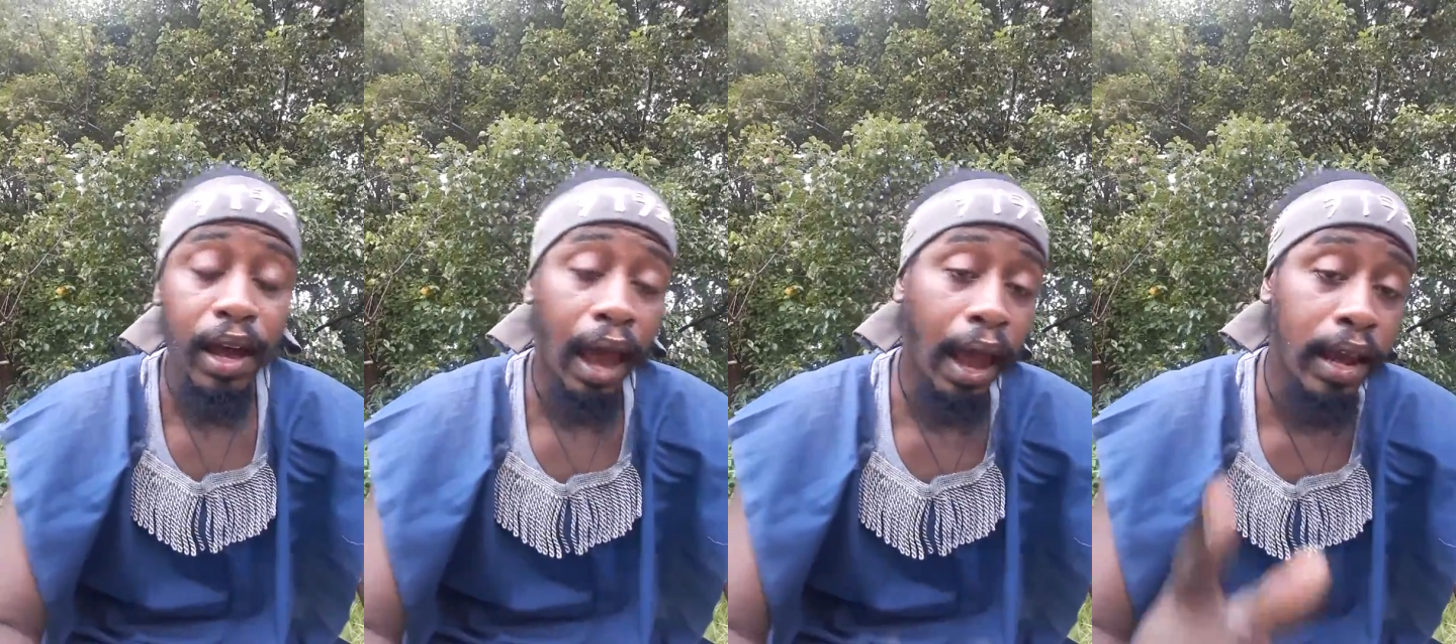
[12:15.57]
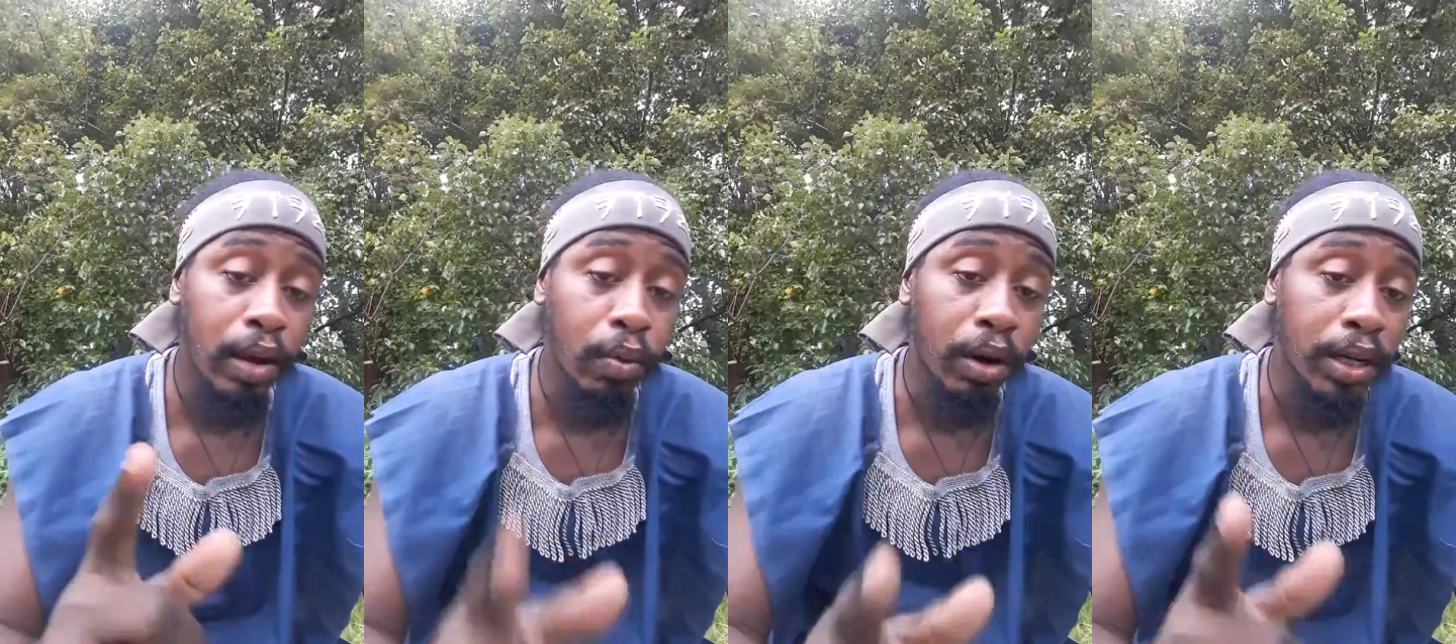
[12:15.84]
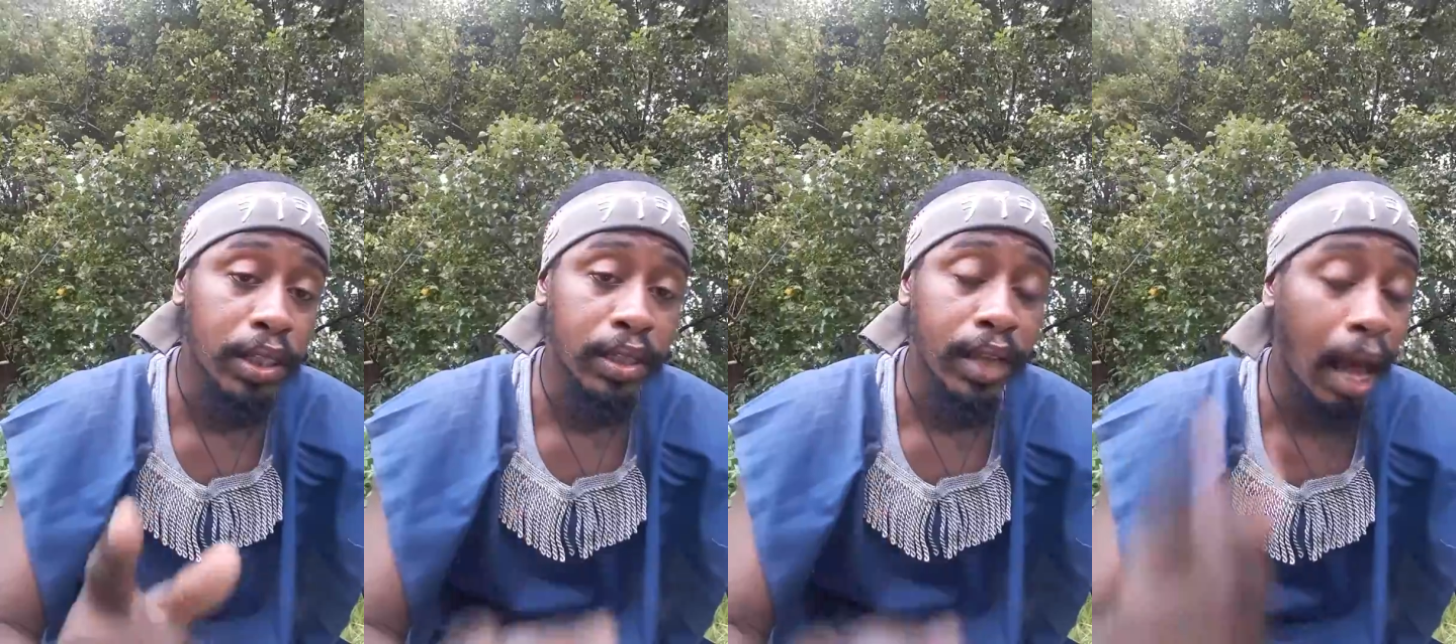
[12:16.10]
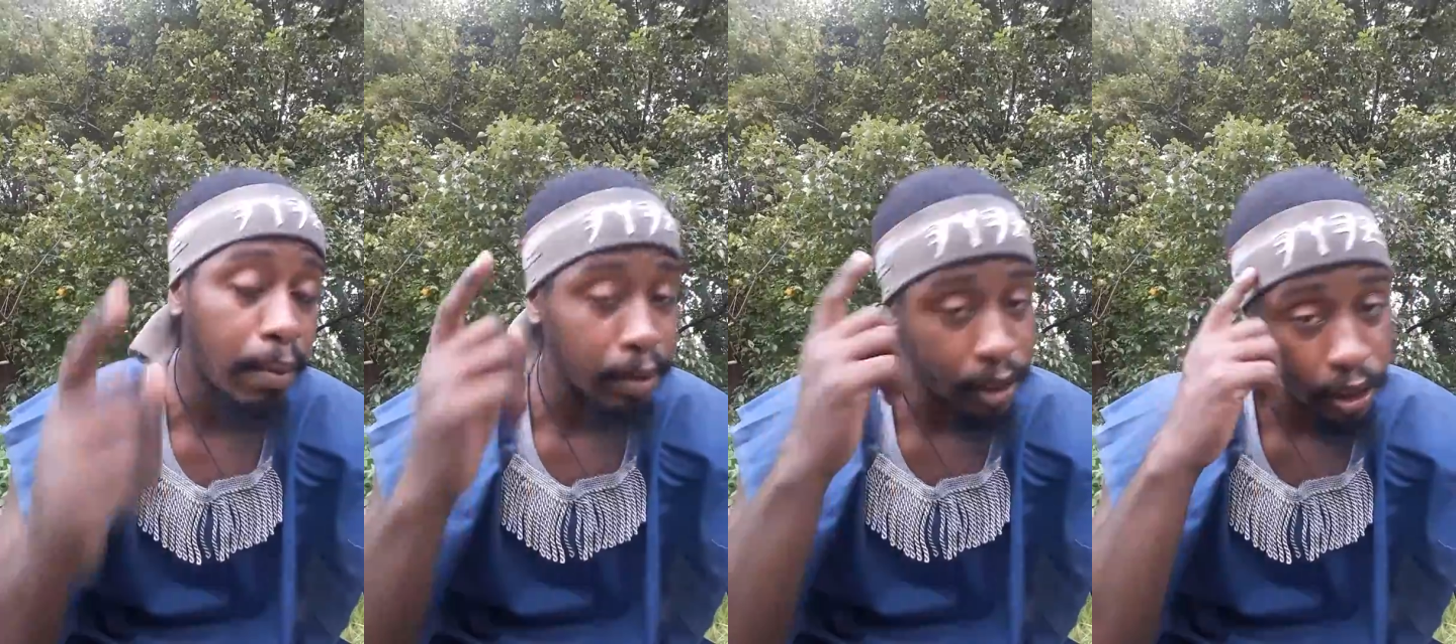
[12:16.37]
and he will
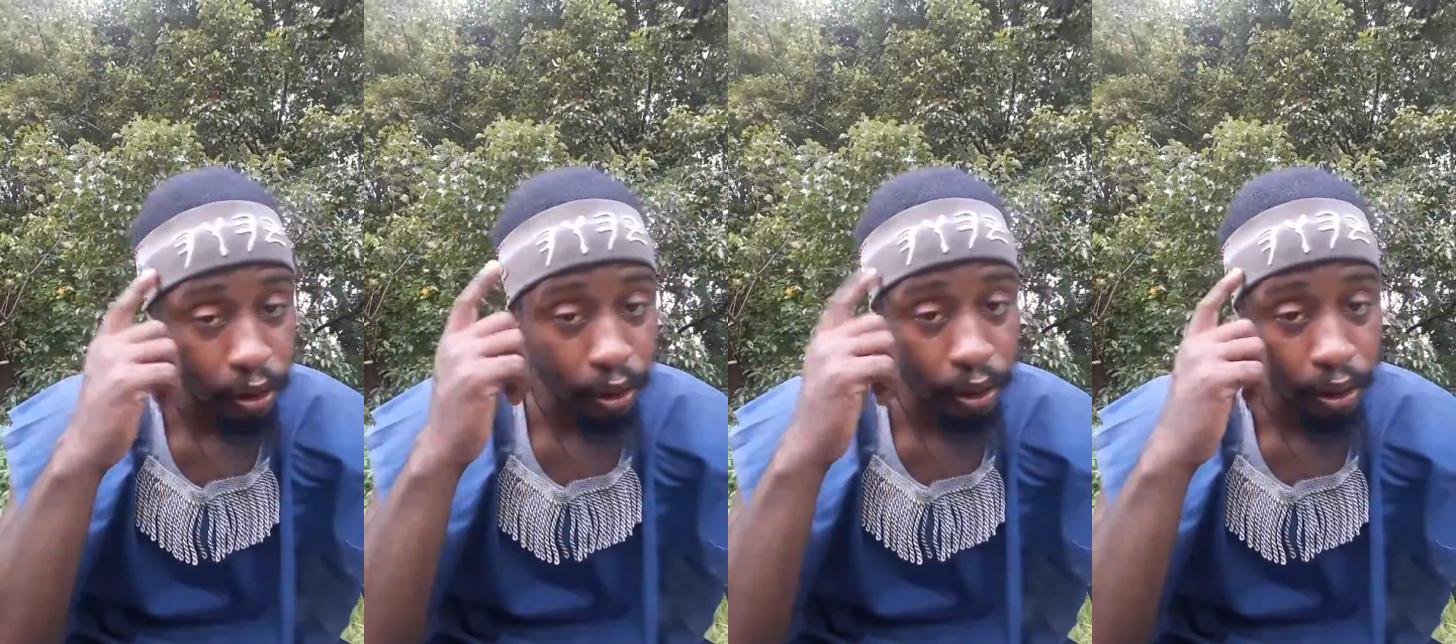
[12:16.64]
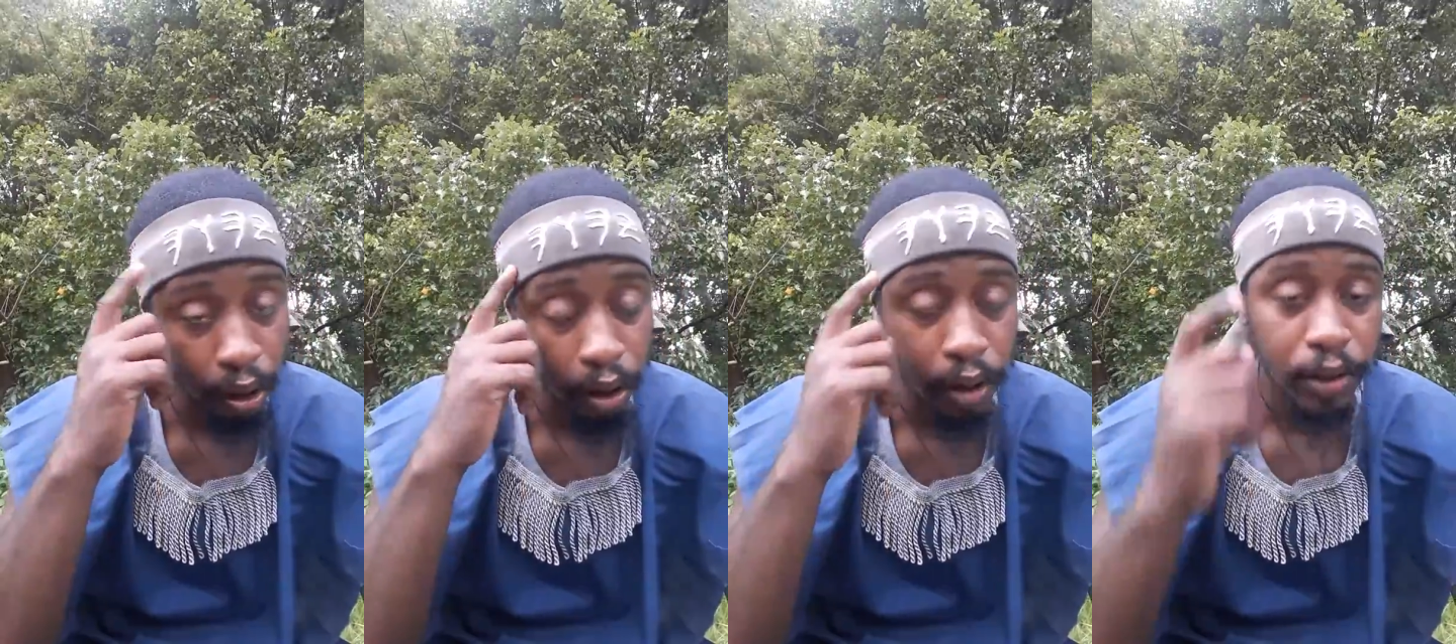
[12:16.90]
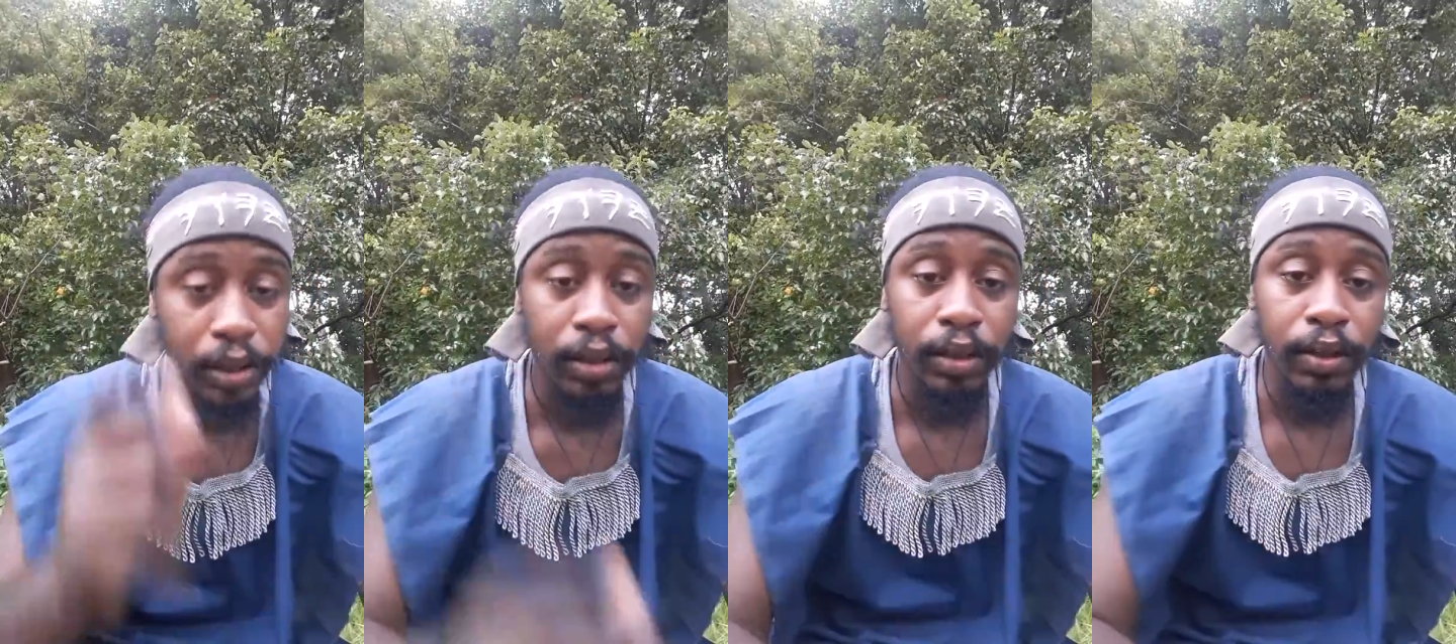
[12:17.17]
establish your thoughts,